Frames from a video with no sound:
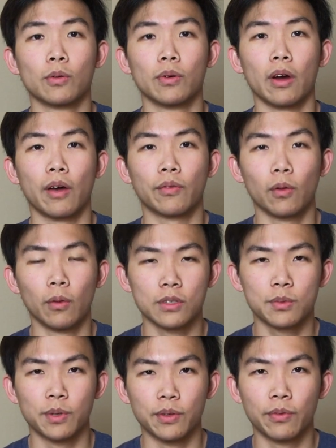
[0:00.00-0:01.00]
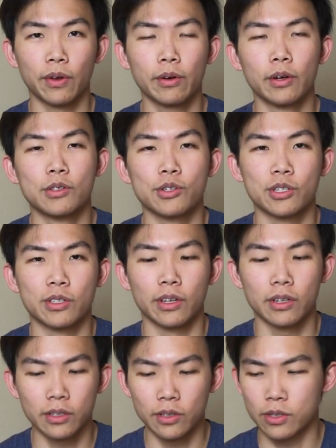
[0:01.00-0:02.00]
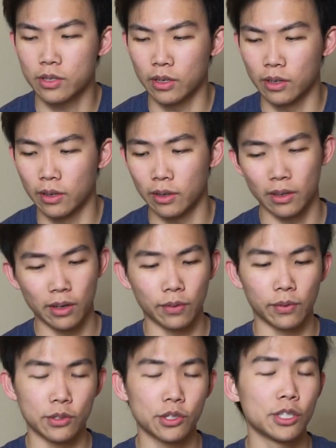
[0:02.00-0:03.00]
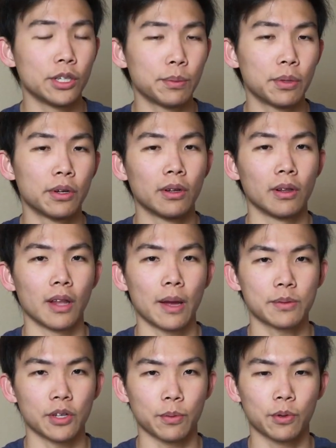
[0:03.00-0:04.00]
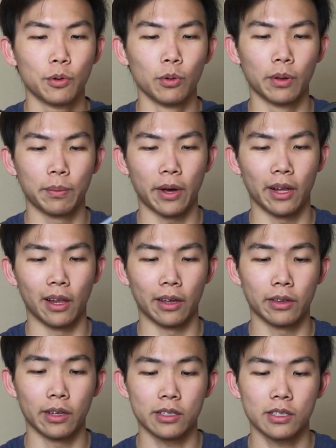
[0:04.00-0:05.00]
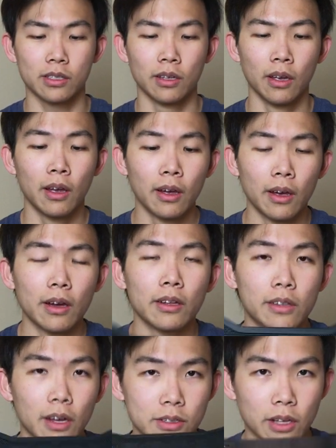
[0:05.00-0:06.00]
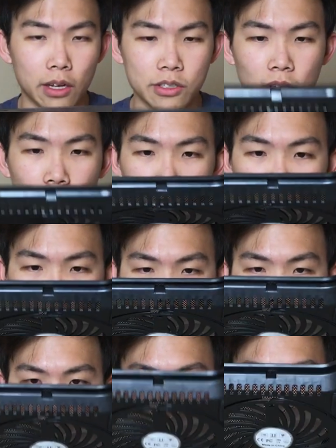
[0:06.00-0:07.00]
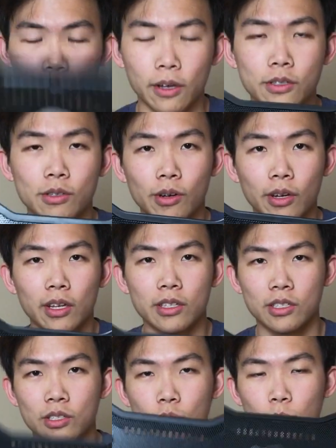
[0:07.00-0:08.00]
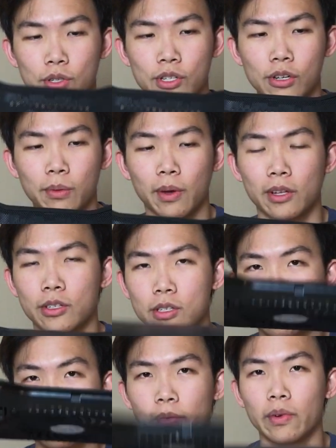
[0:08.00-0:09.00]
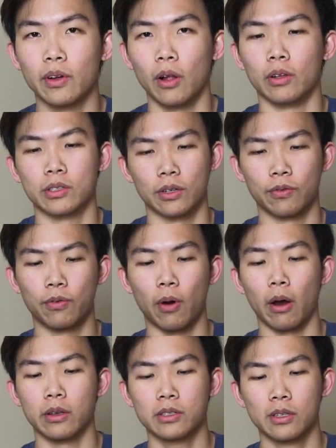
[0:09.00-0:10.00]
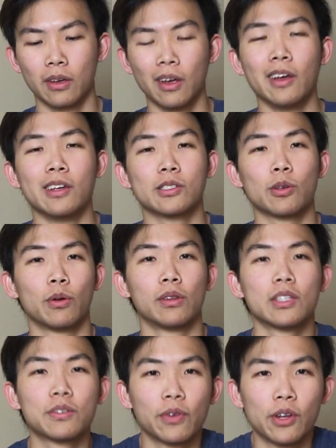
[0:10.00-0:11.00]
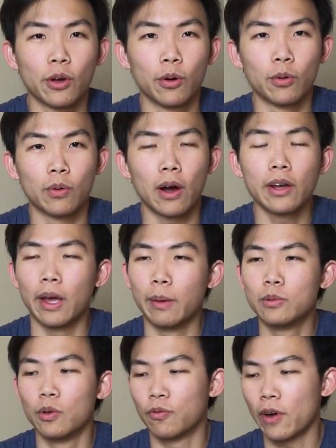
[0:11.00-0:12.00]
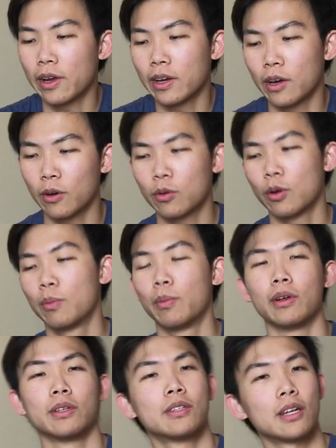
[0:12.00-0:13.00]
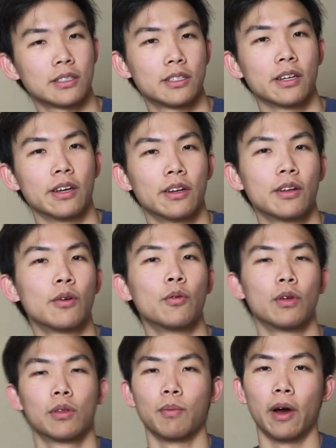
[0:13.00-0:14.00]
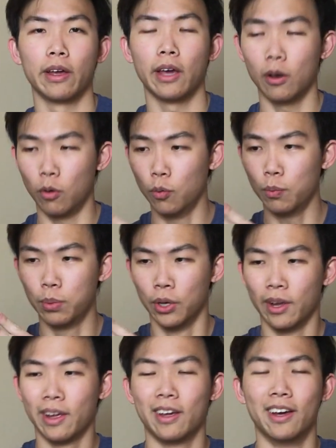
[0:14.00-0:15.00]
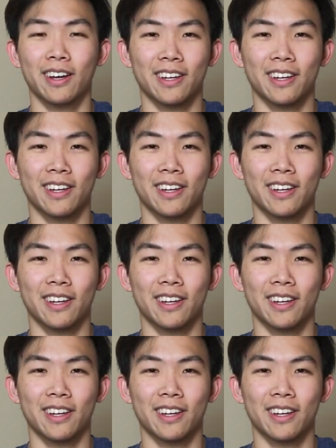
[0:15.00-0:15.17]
So I've always been very interested to see if a cheap laptop cooling pad like this does actually work, considering it's super cheap at just $7 in price. So in this video, I aim to find out by testing it with my,